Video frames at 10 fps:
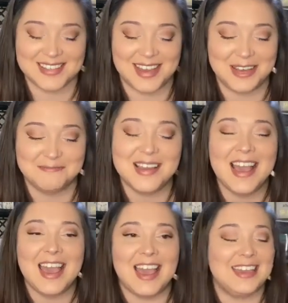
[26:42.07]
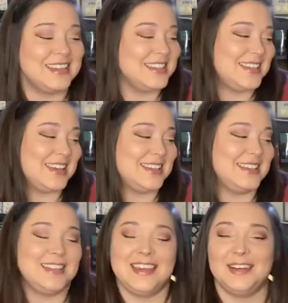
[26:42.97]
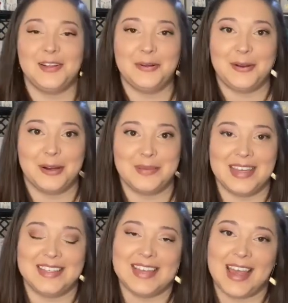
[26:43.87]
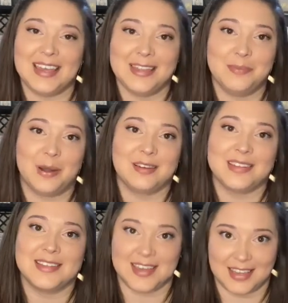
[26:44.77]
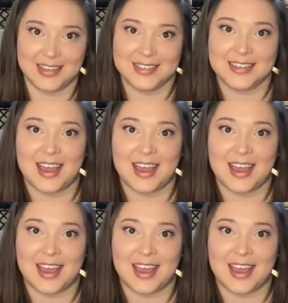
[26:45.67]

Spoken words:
And this is the Clone Army Attacketh Part the Second.